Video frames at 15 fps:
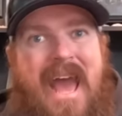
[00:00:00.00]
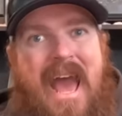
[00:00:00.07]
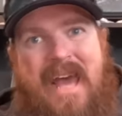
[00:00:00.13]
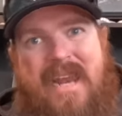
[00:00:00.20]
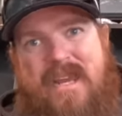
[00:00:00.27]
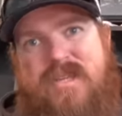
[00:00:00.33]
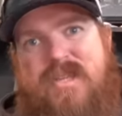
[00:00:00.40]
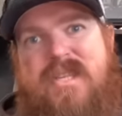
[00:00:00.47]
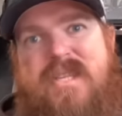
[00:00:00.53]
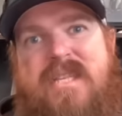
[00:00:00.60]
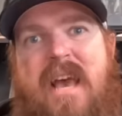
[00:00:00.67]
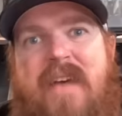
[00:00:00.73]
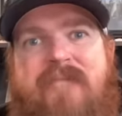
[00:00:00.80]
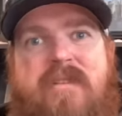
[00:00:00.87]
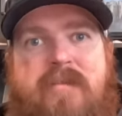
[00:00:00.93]
and a
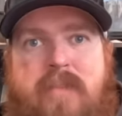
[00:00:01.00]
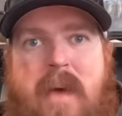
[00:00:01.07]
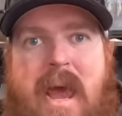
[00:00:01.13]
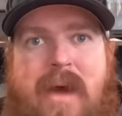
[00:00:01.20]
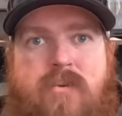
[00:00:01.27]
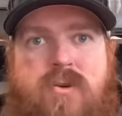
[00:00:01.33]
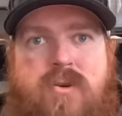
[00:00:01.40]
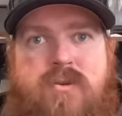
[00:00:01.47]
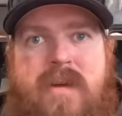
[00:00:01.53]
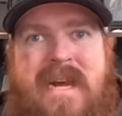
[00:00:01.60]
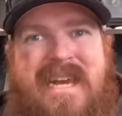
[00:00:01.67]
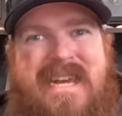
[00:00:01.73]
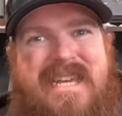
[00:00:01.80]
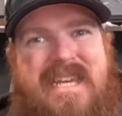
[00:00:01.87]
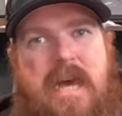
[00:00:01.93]
seven pounder
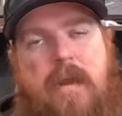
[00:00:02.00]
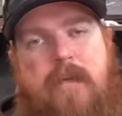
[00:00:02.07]
got